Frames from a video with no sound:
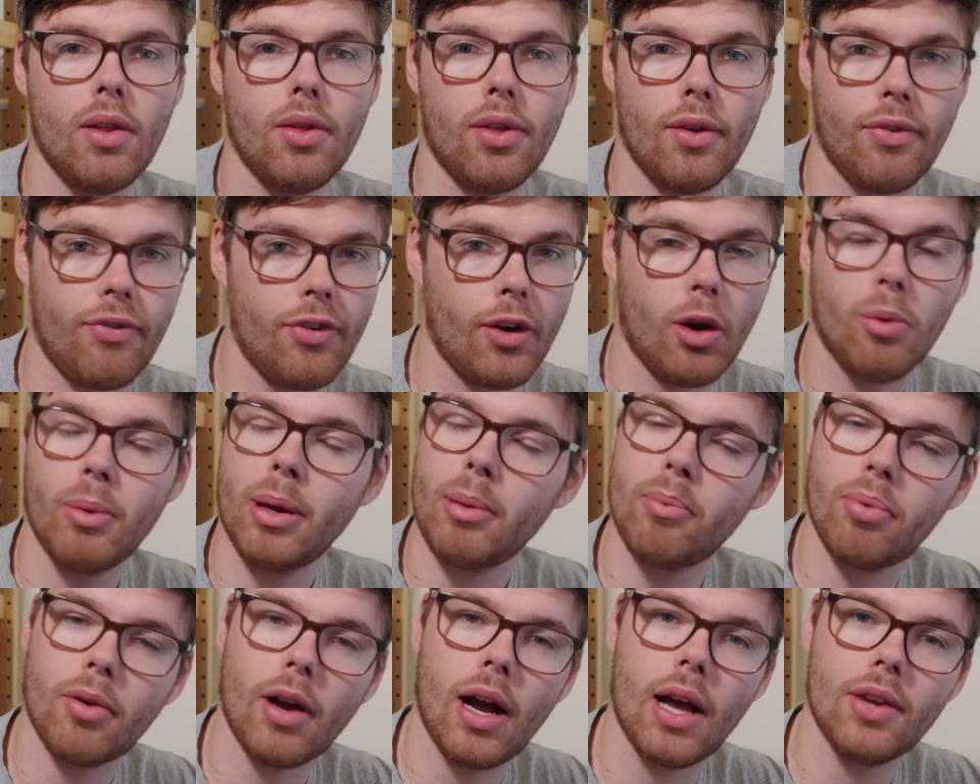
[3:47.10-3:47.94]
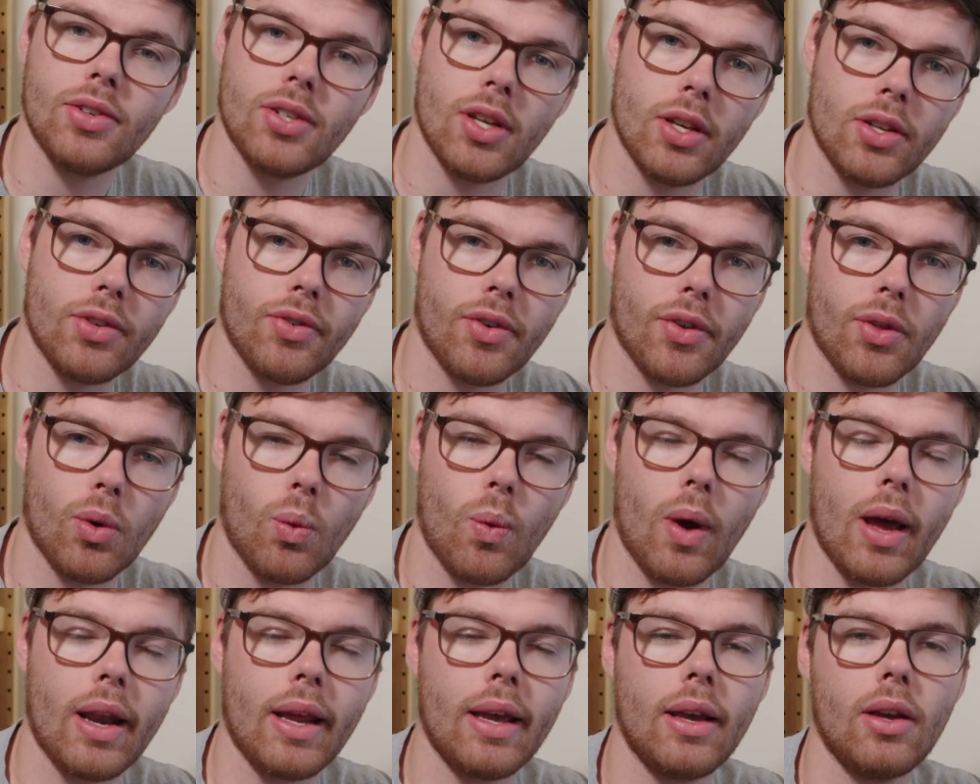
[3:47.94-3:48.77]
the filming process for the
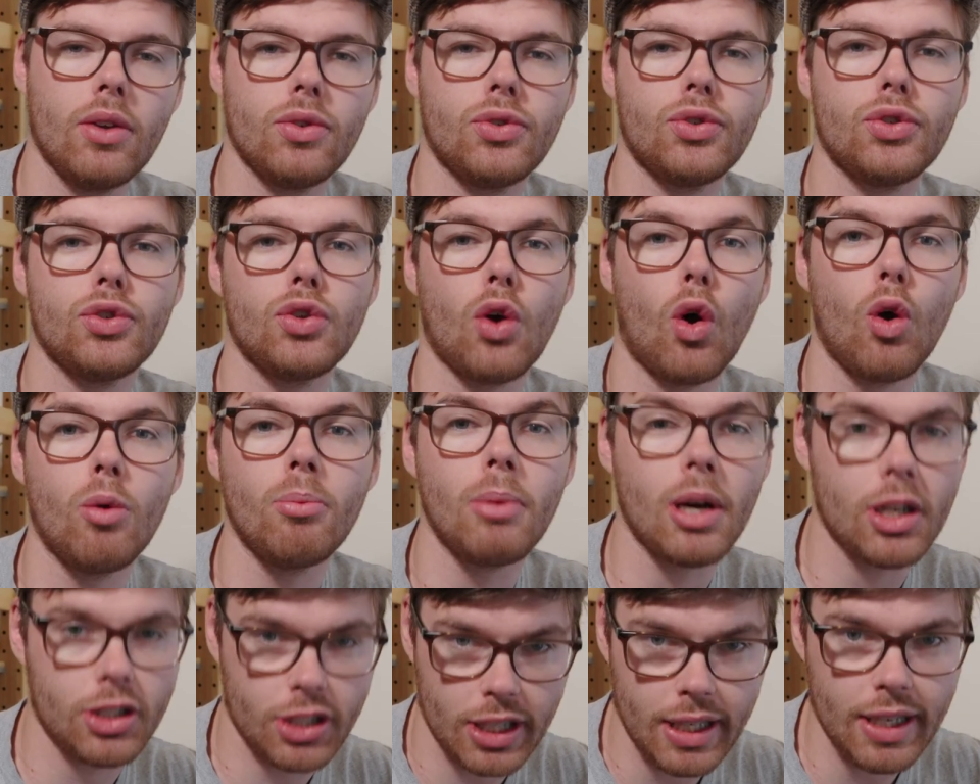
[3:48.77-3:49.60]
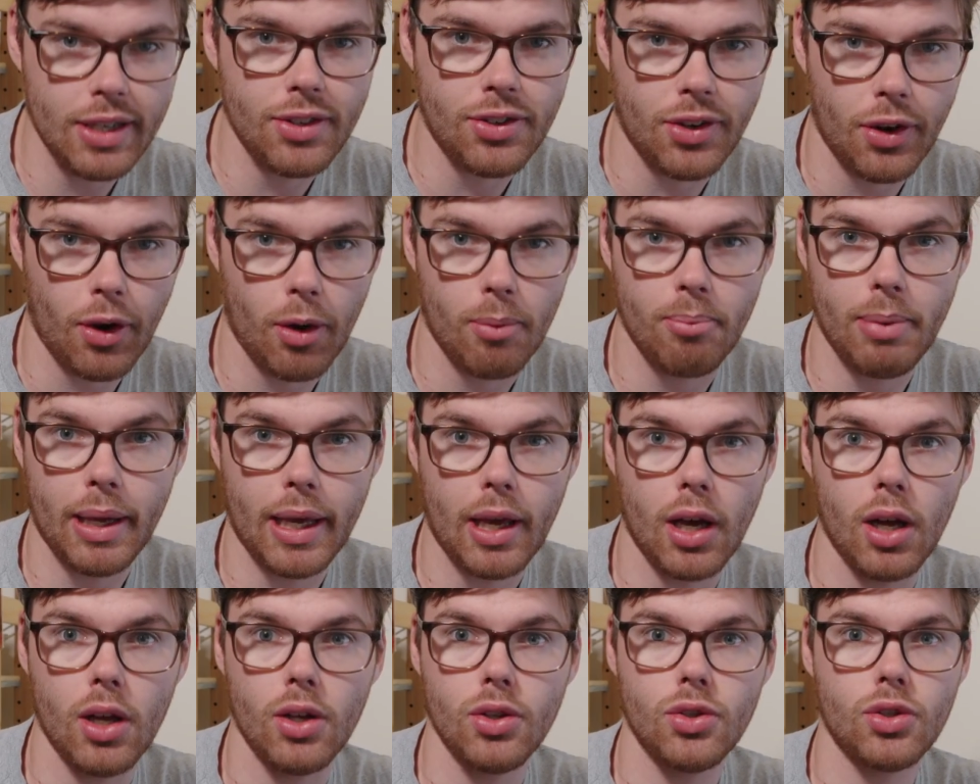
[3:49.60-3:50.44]
wedding so much easier
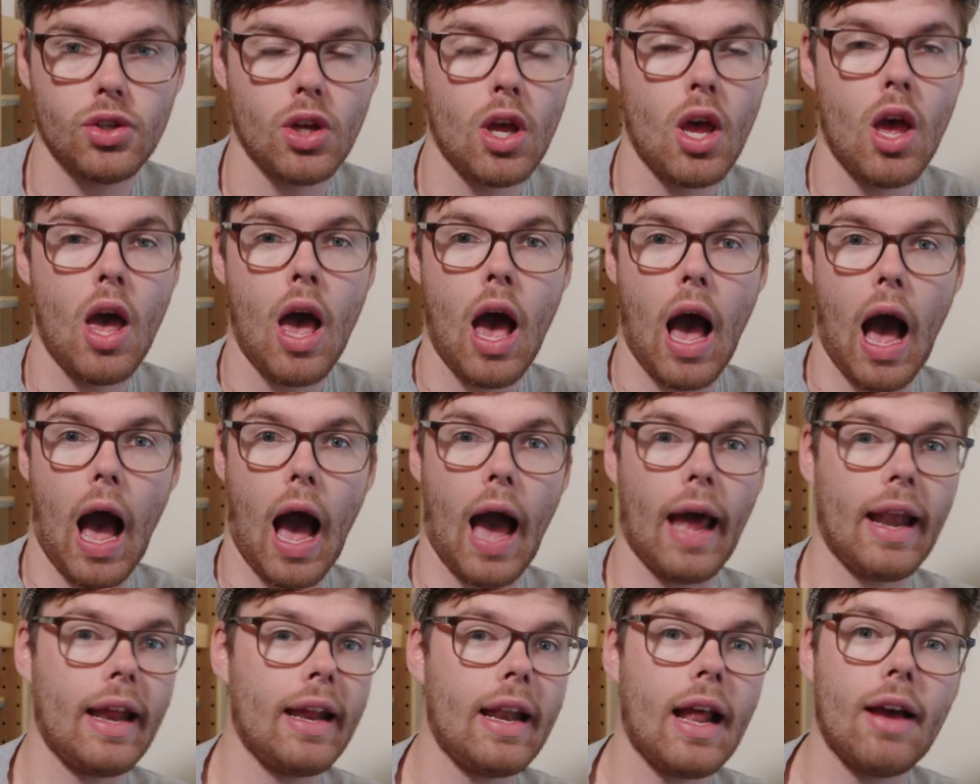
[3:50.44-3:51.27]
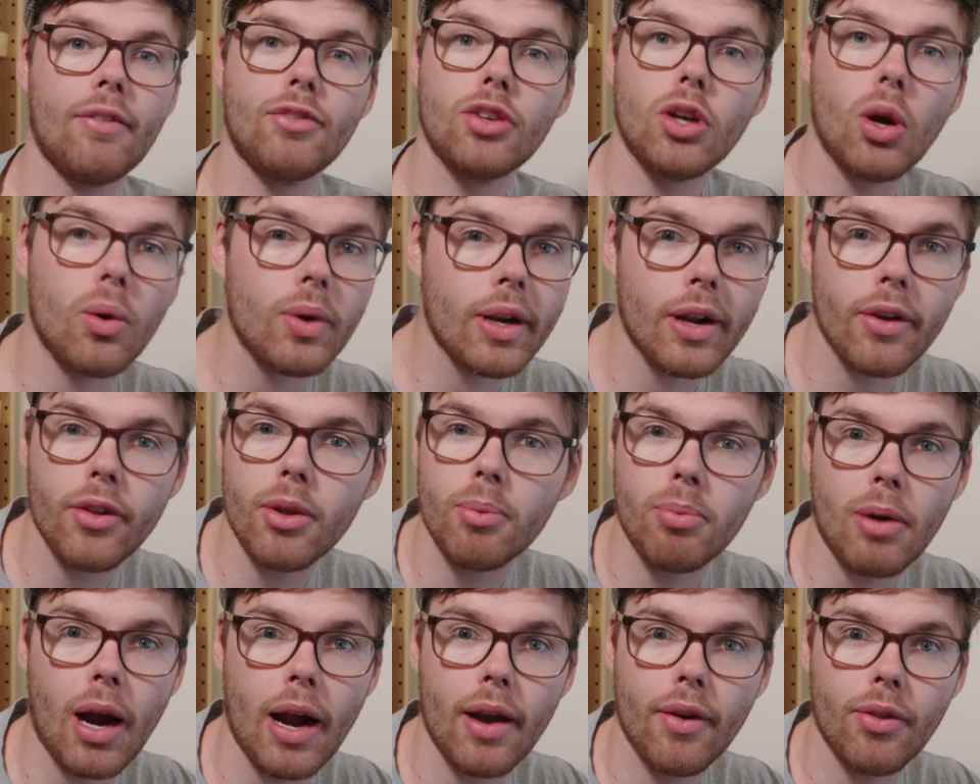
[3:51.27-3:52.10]
because I didn't have to go near the
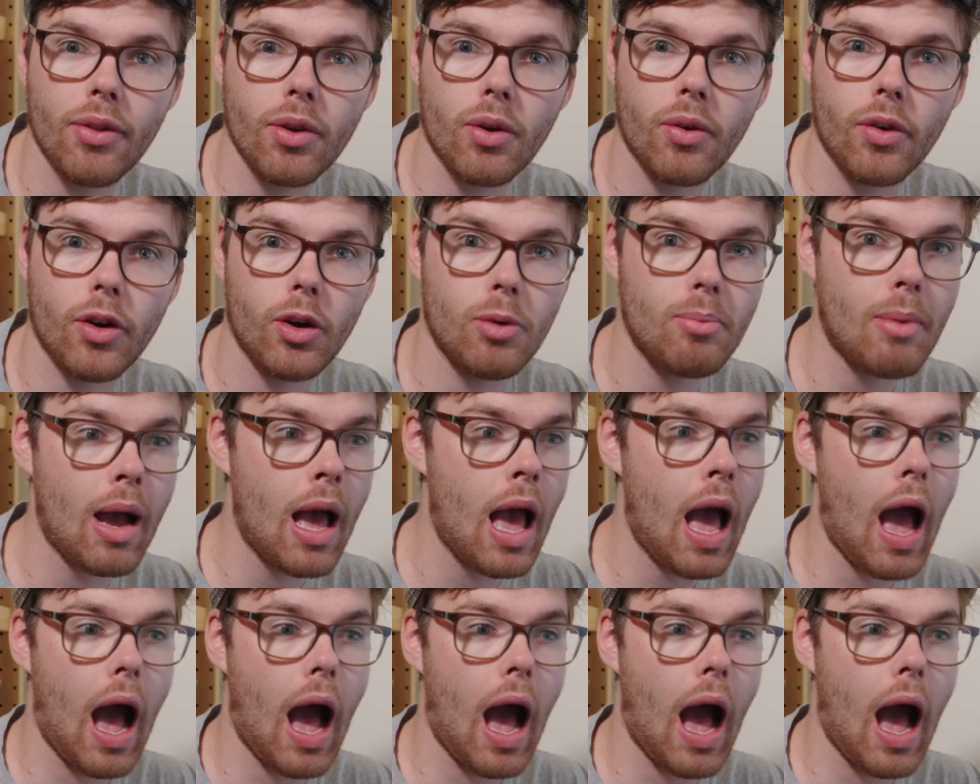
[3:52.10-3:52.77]
bride and the groom.